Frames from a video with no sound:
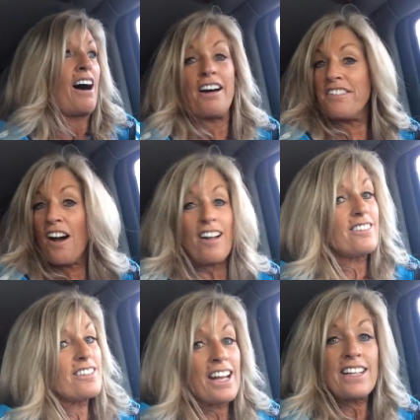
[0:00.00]
uh, not
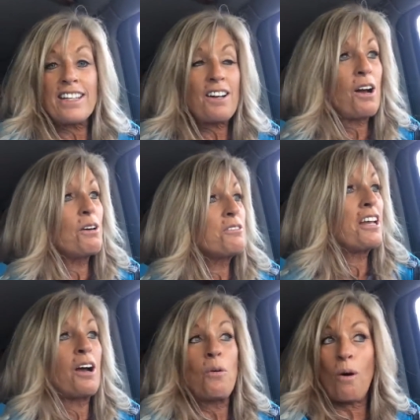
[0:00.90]
staying in a
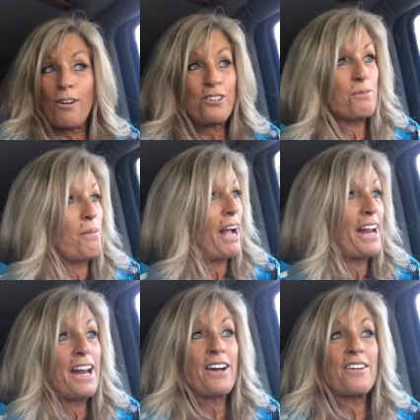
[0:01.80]
hotel, washing my
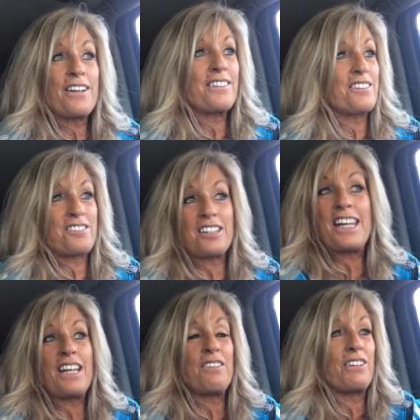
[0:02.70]
hair in the
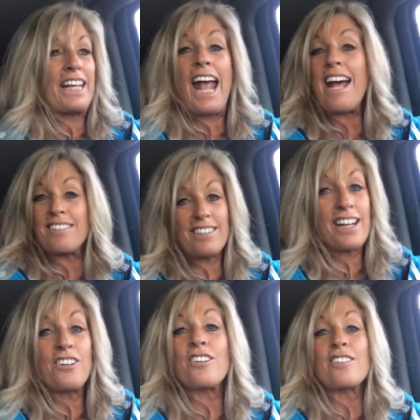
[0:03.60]
sink of a gas
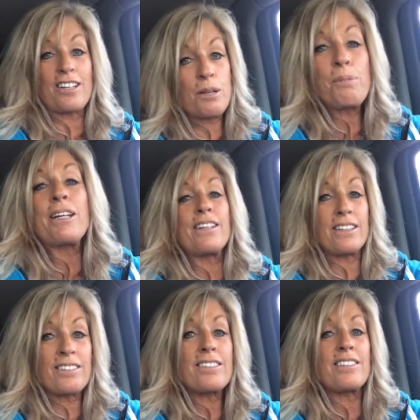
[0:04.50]
station, sleeping
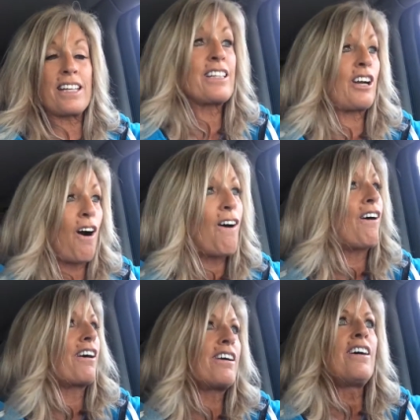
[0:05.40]
in the in the
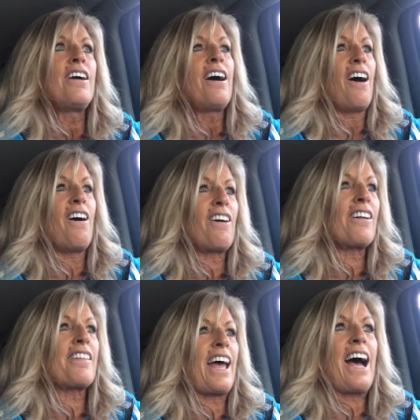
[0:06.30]
car,
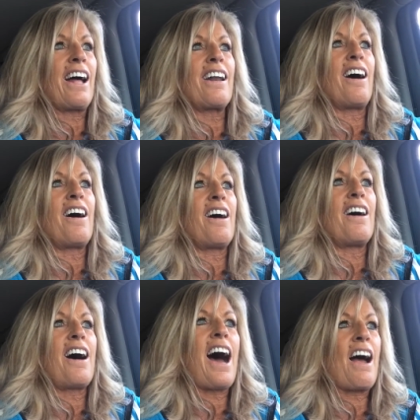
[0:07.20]
all of that
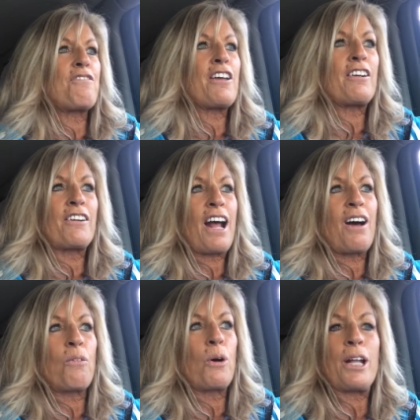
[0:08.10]
uh, I figured
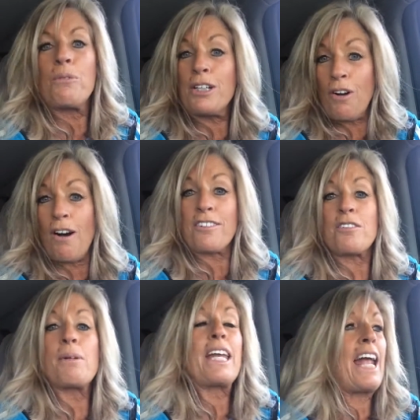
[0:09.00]
out what it would
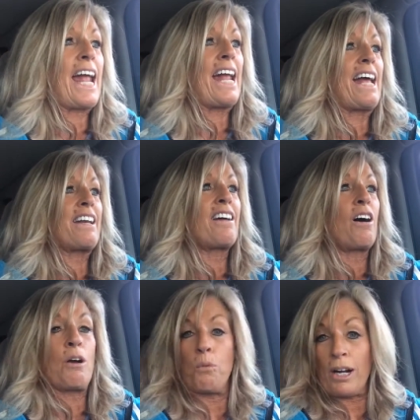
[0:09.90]
cost me and
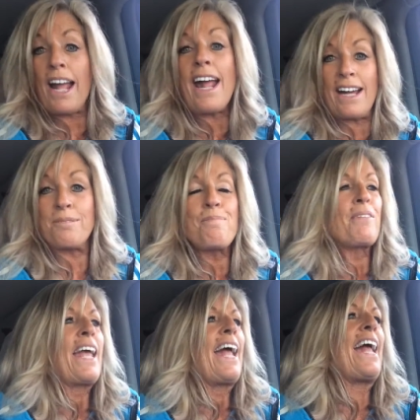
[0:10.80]
uh, and what I had,
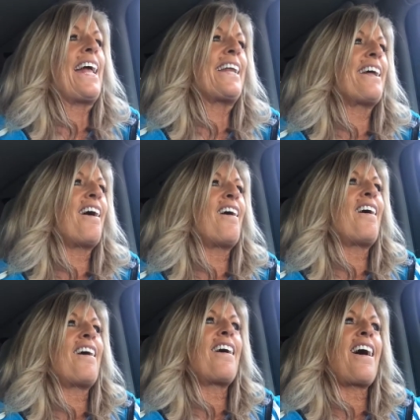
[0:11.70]
and
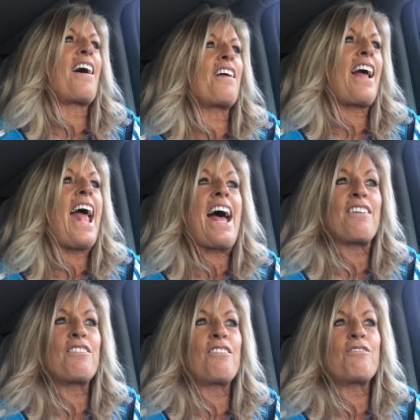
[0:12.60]
uh, I had.